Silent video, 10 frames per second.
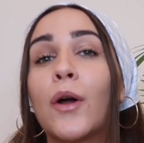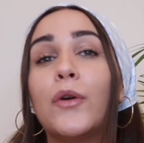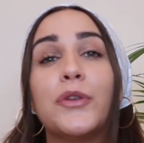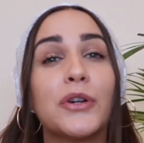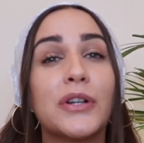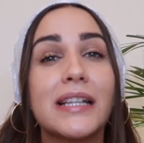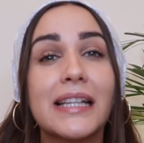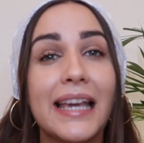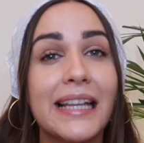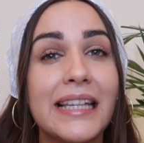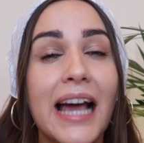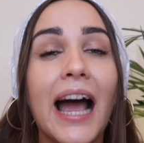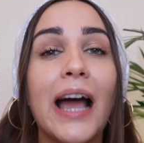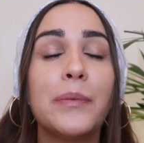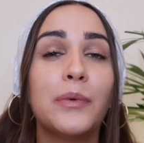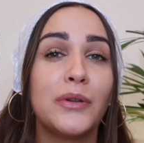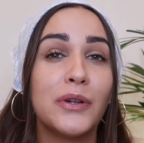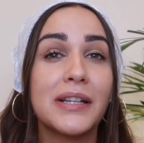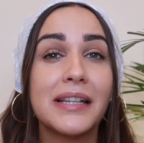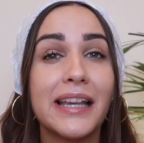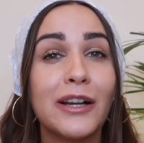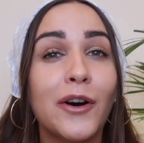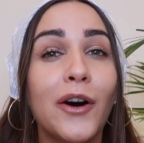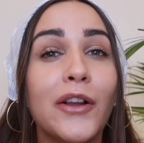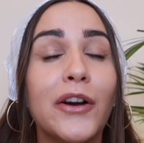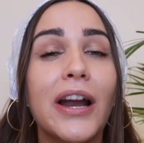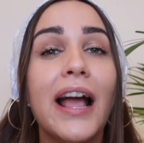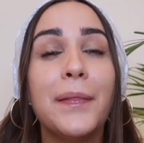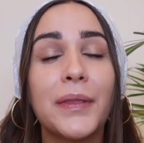on your skin type, on your skin color,